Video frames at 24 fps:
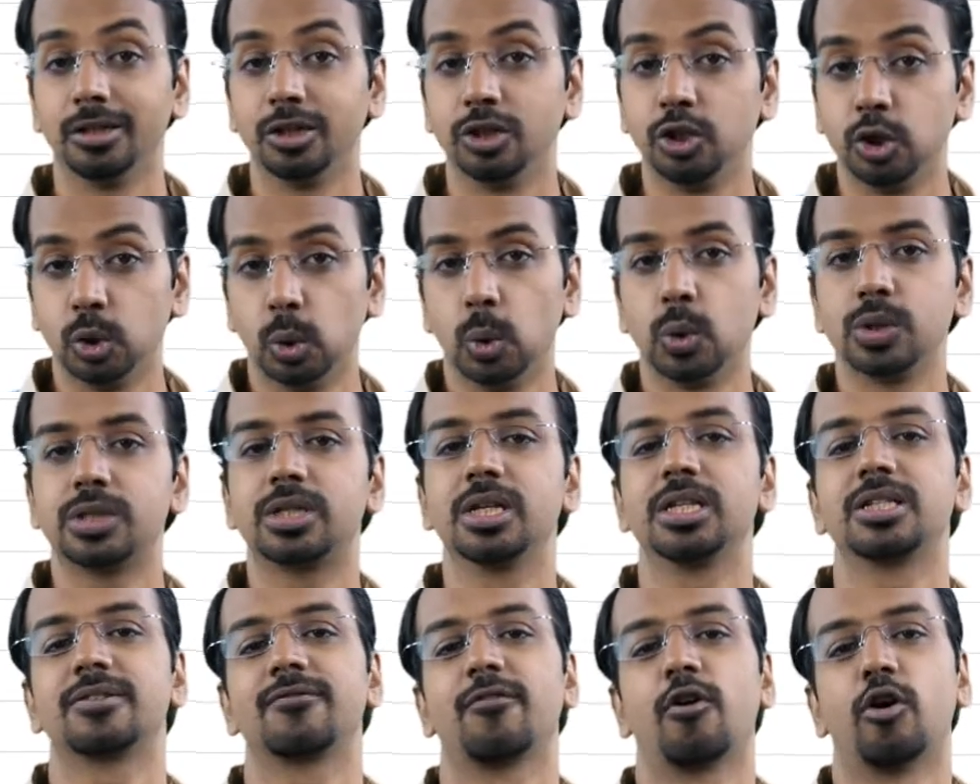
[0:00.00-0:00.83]
use
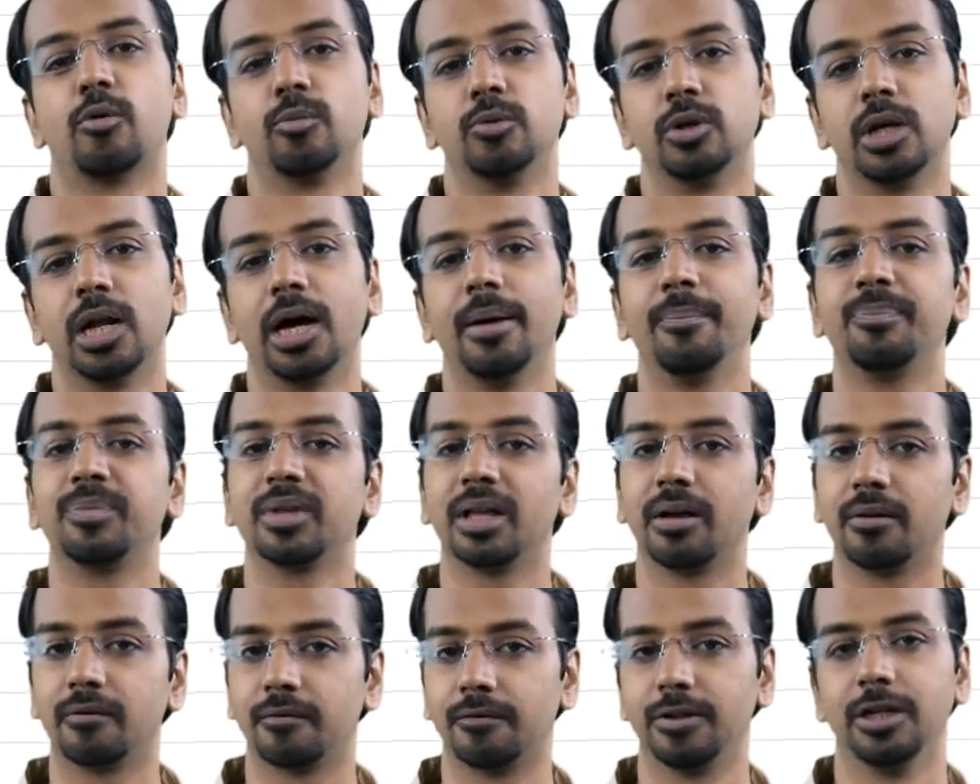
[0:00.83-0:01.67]
this formula
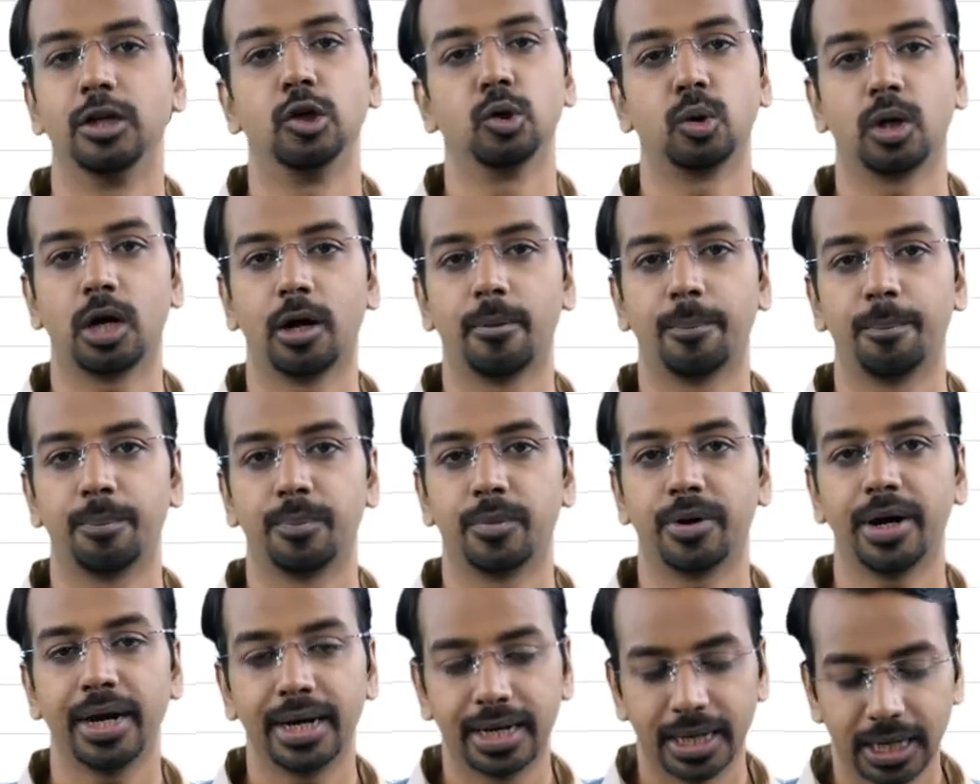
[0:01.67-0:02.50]
VLOOKUP,
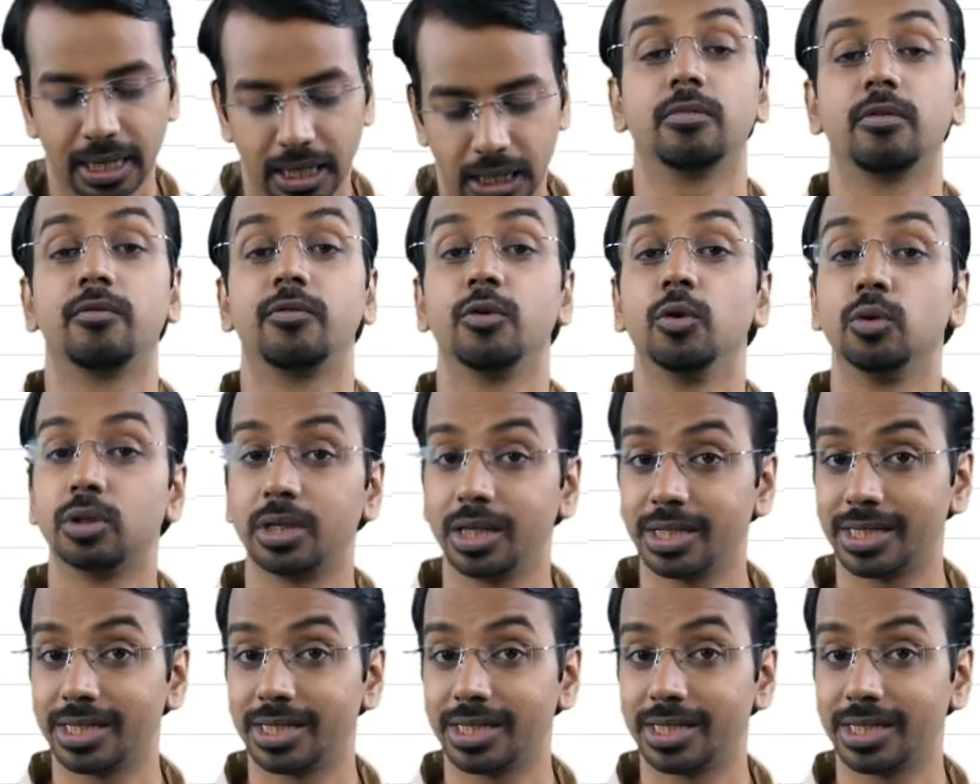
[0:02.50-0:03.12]
right? Few